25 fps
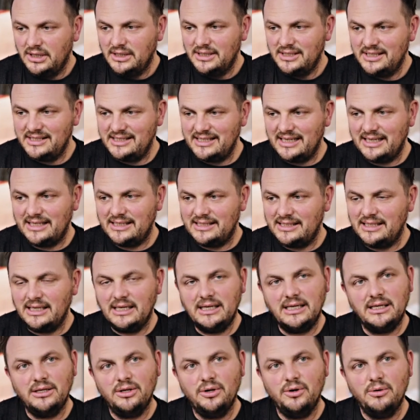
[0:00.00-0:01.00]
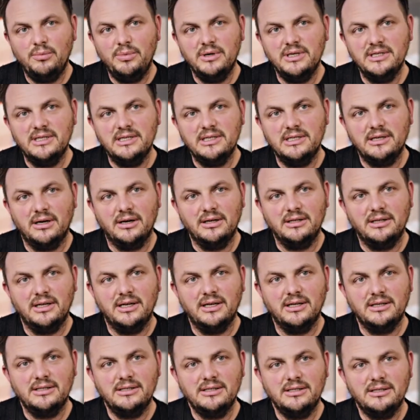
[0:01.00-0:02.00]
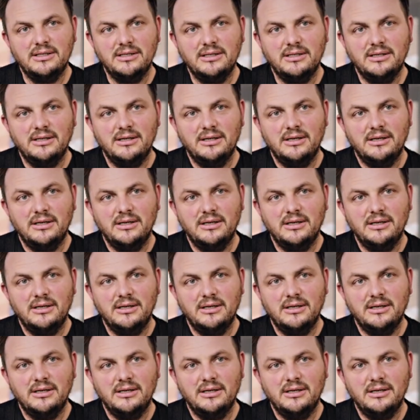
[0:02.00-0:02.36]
16 new business ideas,